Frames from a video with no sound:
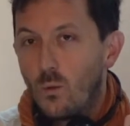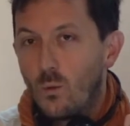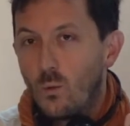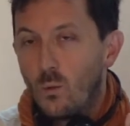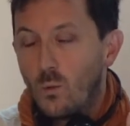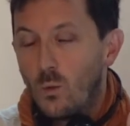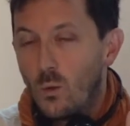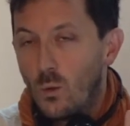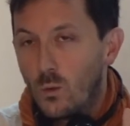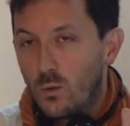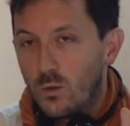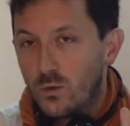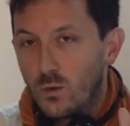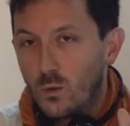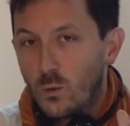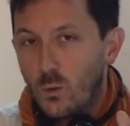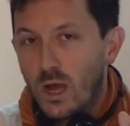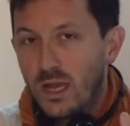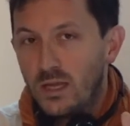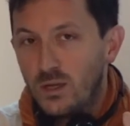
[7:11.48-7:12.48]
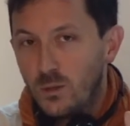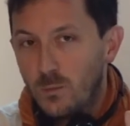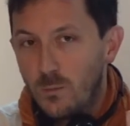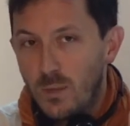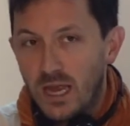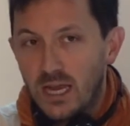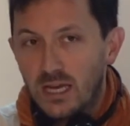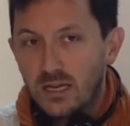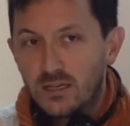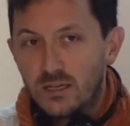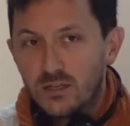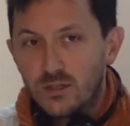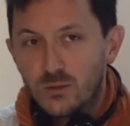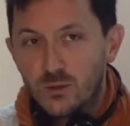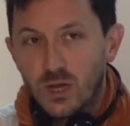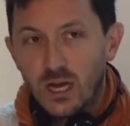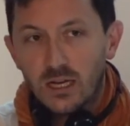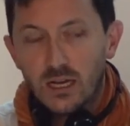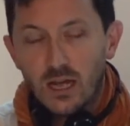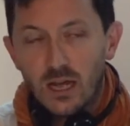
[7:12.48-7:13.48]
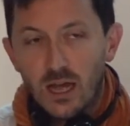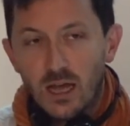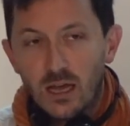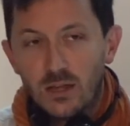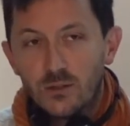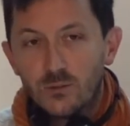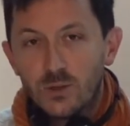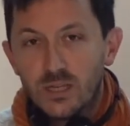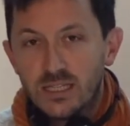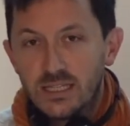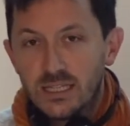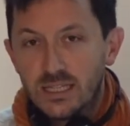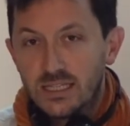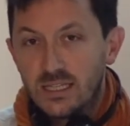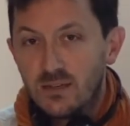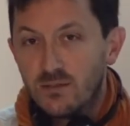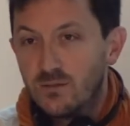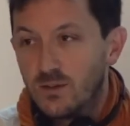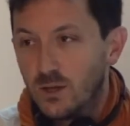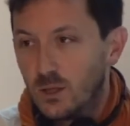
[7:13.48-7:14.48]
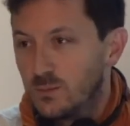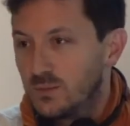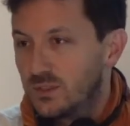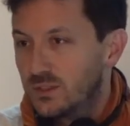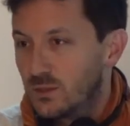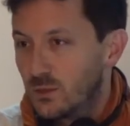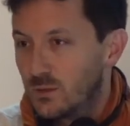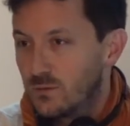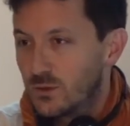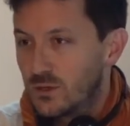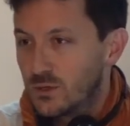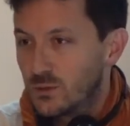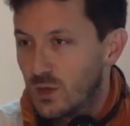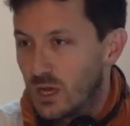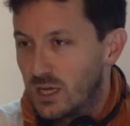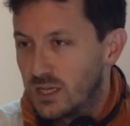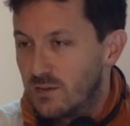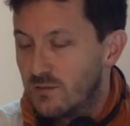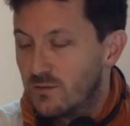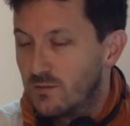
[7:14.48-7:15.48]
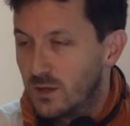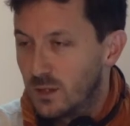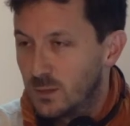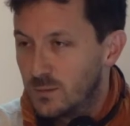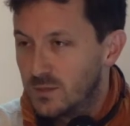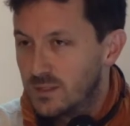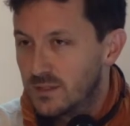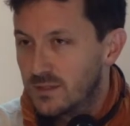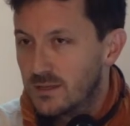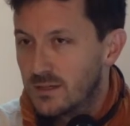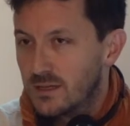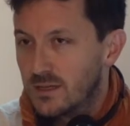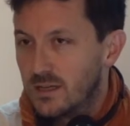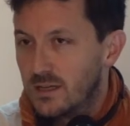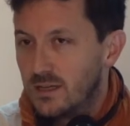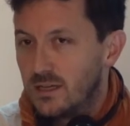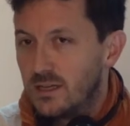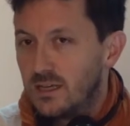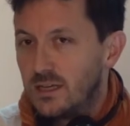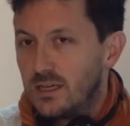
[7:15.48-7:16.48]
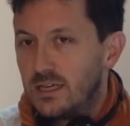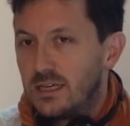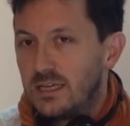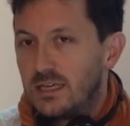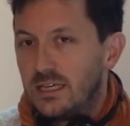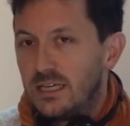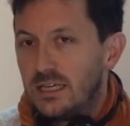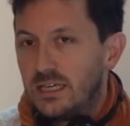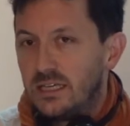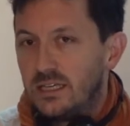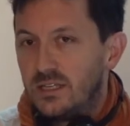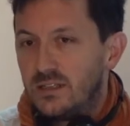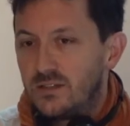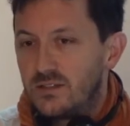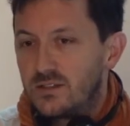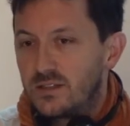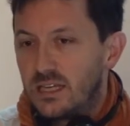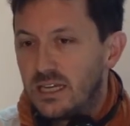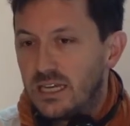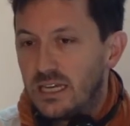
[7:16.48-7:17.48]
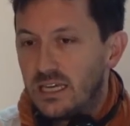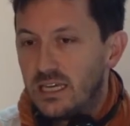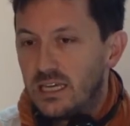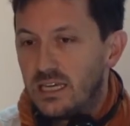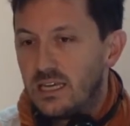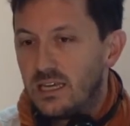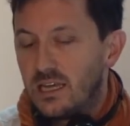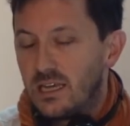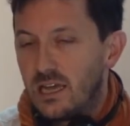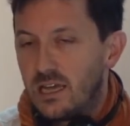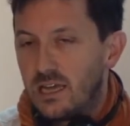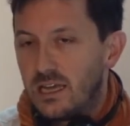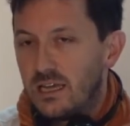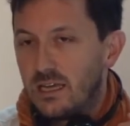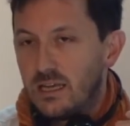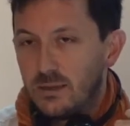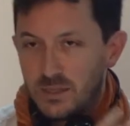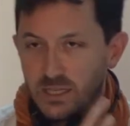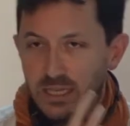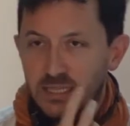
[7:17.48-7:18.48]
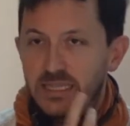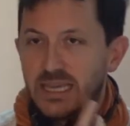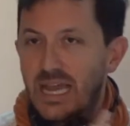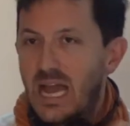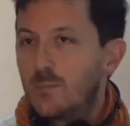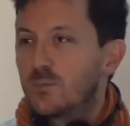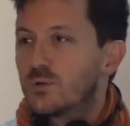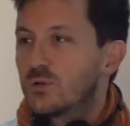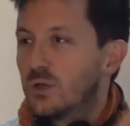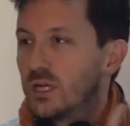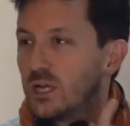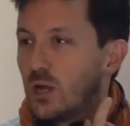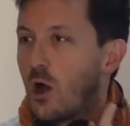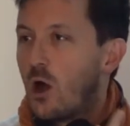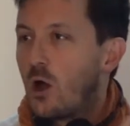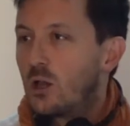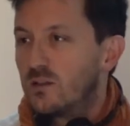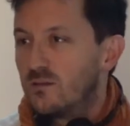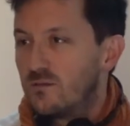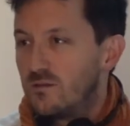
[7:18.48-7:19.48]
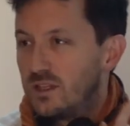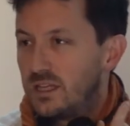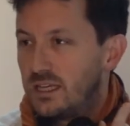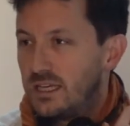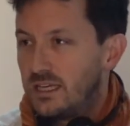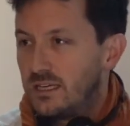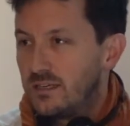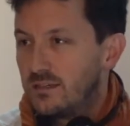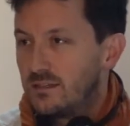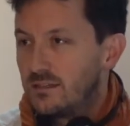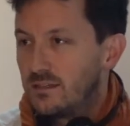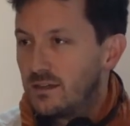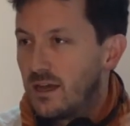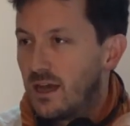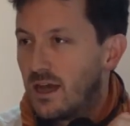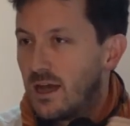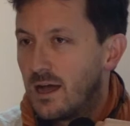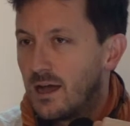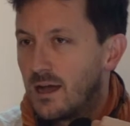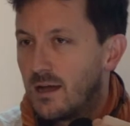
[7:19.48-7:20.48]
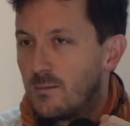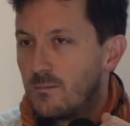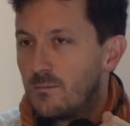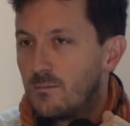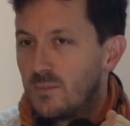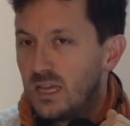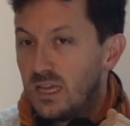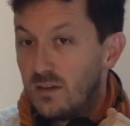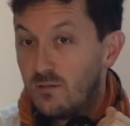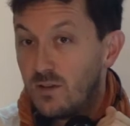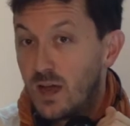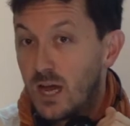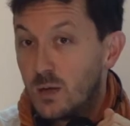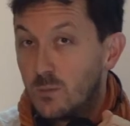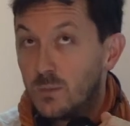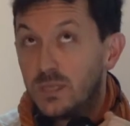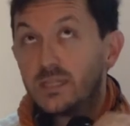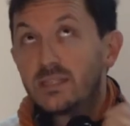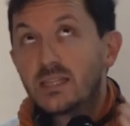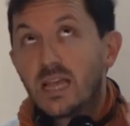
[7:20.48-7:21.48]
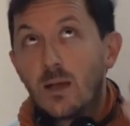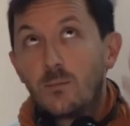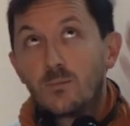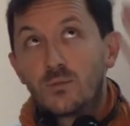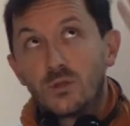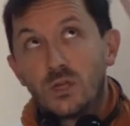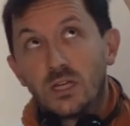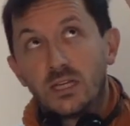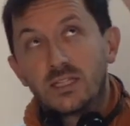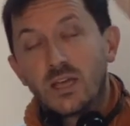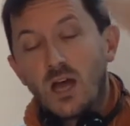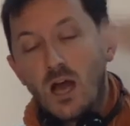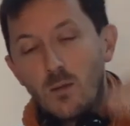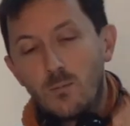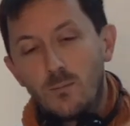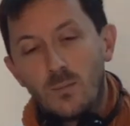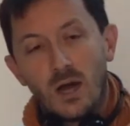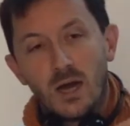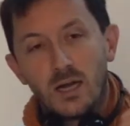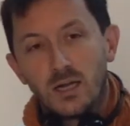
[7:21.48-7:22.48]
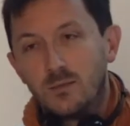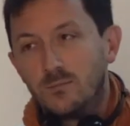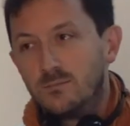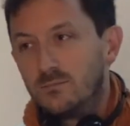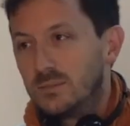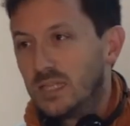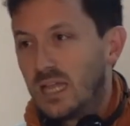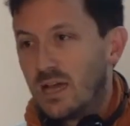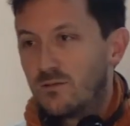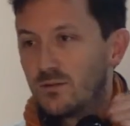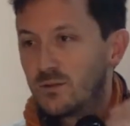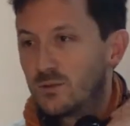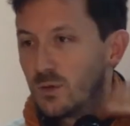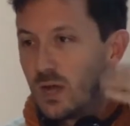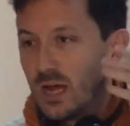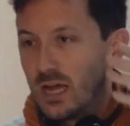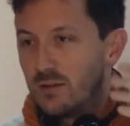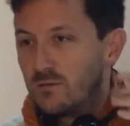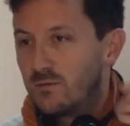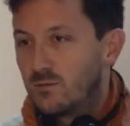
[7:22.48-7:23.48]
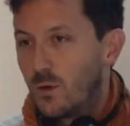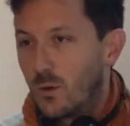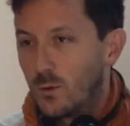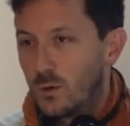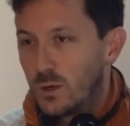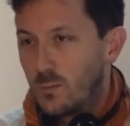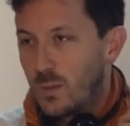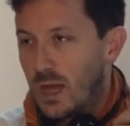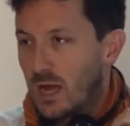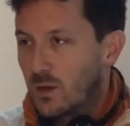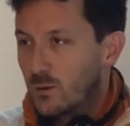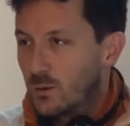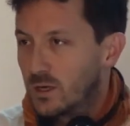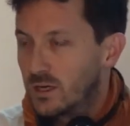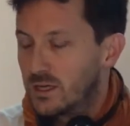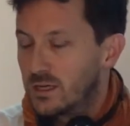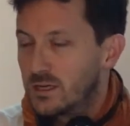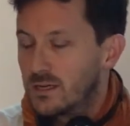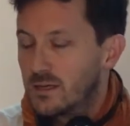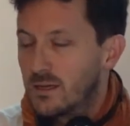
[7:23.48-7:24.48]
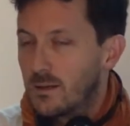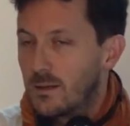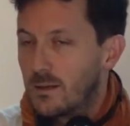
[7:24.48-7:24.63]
The way you make 360 films or virtual reality films is it's capturing all of the environment. It's capturing top, bottom, left, right, forward, backward.